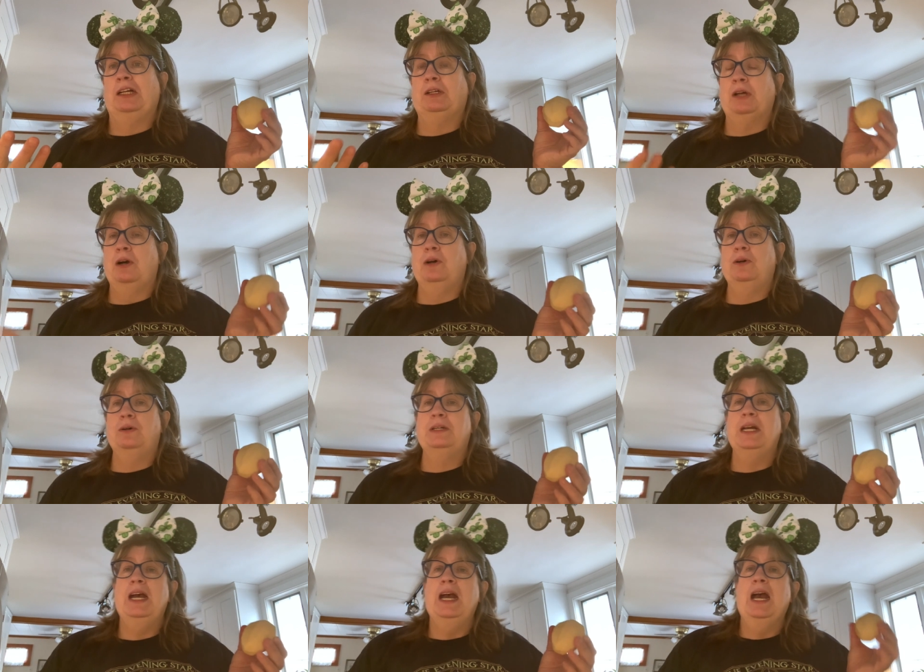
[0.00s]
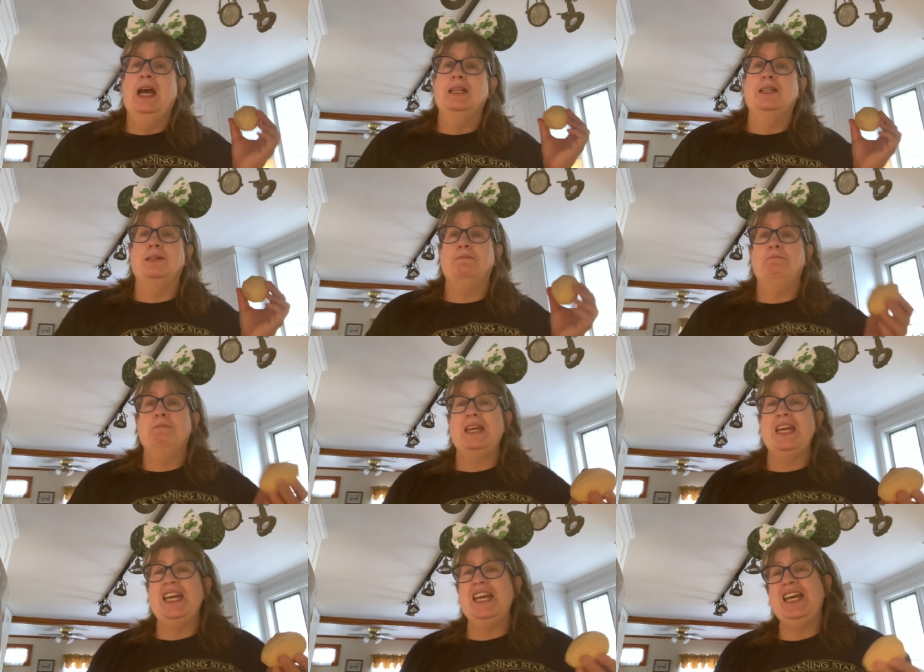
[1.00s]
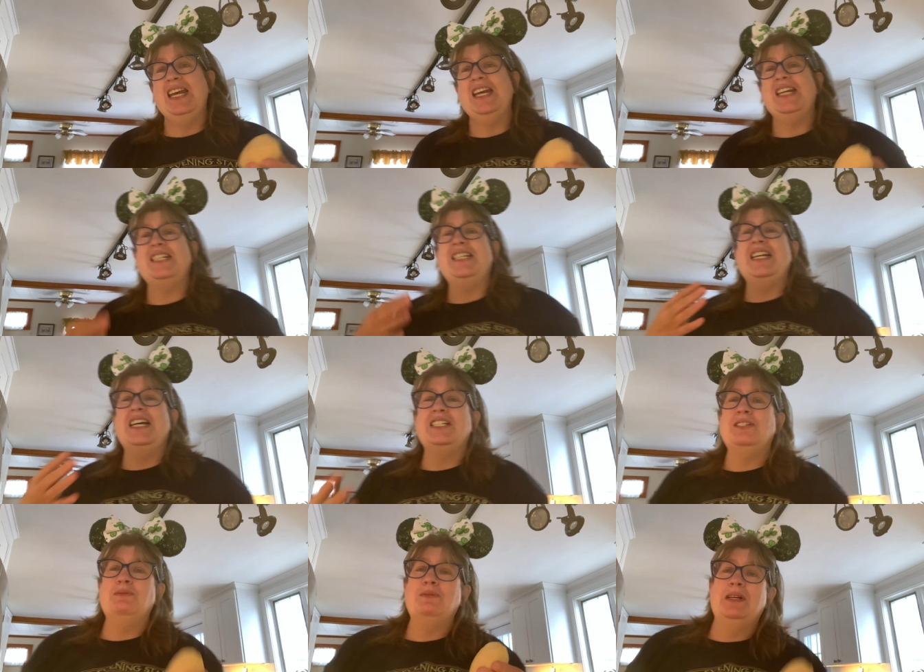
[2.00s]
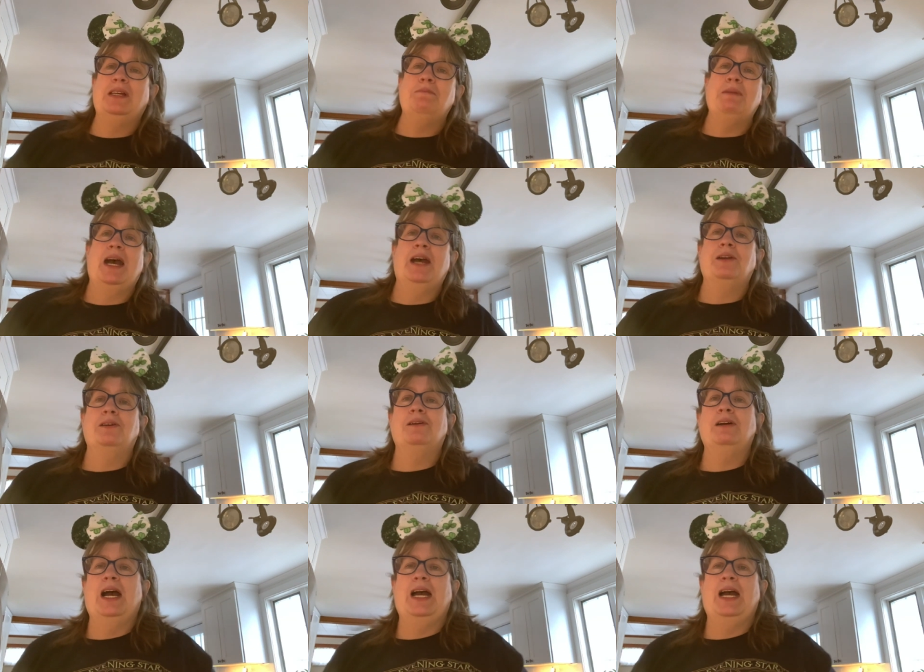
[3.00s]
Gold. To me, it doesn't really matter.